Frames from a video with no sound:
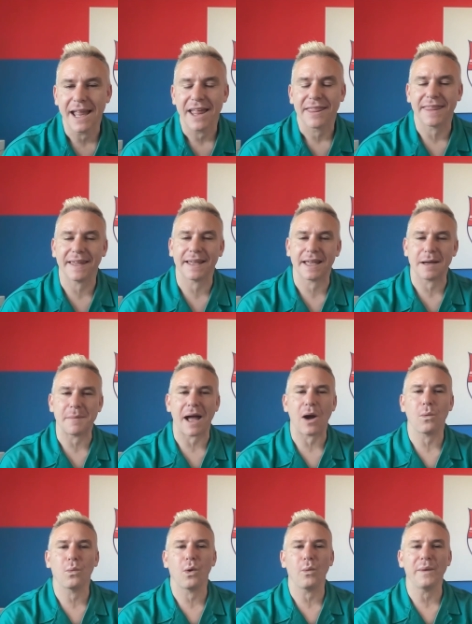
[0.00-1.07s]
thinking
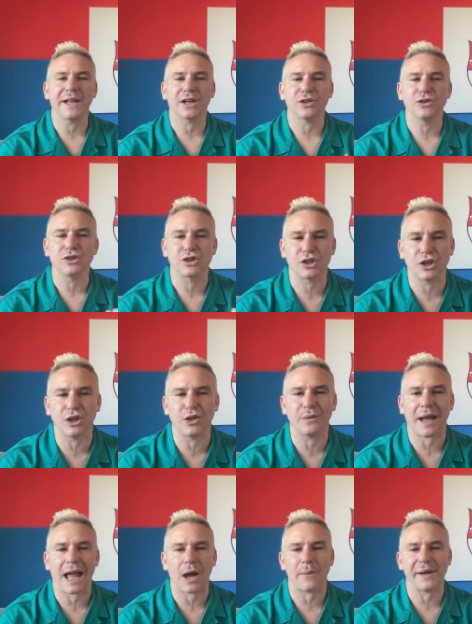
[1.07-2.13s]
about what we can do,
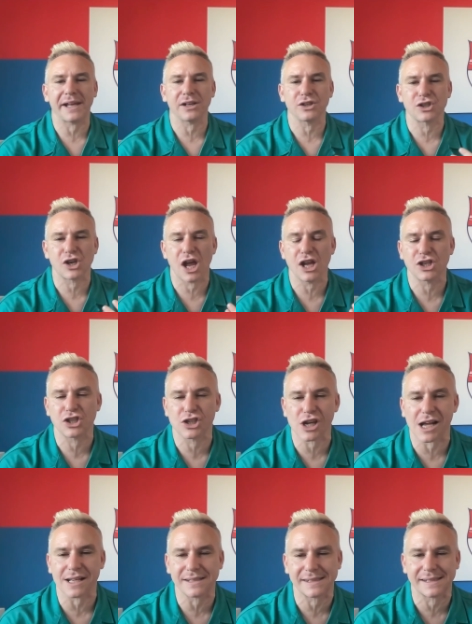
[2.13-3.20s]
how we can
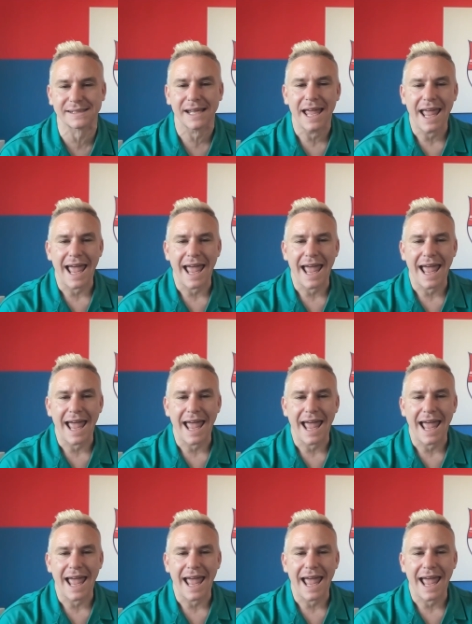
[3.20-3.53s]
adjust